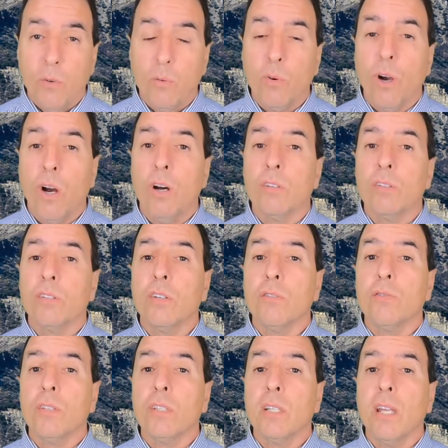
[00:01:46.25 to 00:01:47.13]
We're
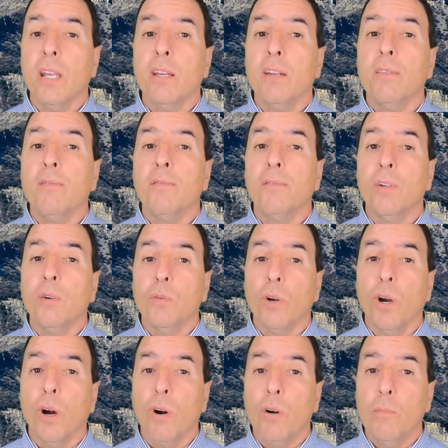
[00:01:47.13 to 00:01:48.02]
also seeing fewer
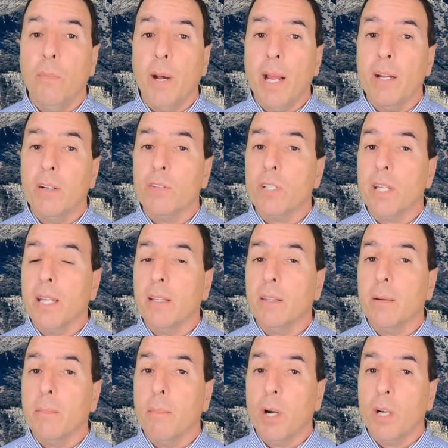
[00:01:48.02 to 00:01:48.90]
home buyers in
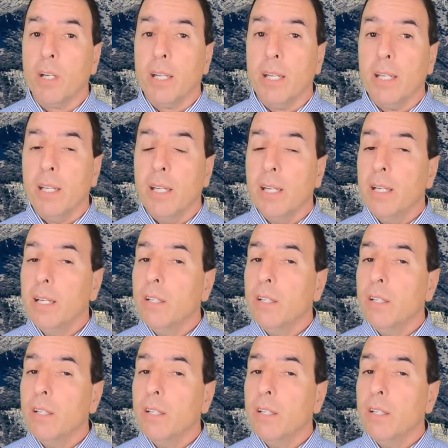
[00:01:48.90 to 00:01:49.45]
the market,